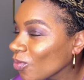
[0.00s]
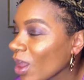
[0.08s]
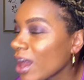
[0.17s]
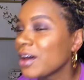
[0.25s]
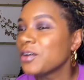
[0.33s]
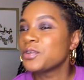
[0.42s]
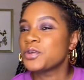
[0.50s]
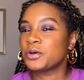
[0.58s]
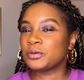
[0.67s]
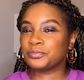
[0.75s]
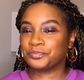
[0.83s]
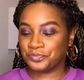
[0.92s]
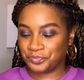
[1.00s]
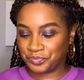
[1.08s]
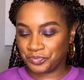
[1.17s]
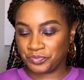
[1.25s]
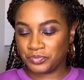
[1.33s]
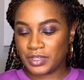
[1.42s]
I don't know.
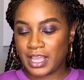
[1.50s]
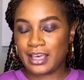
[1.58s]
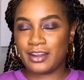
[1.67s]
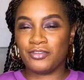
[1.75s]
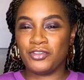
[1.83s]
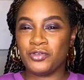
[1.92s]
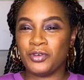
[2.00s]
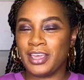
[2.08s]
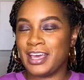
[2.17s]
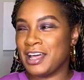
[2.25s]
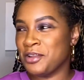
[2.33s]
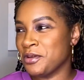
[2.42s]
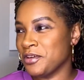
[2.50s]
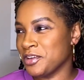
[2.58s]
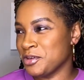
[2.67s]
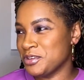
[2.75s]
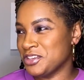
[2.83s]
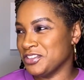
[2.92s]
I got a viewing gallery over here.
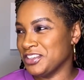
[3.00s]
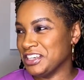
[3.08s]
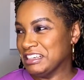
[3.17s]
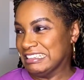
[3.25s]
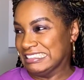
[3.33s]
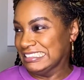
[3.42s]
What you think?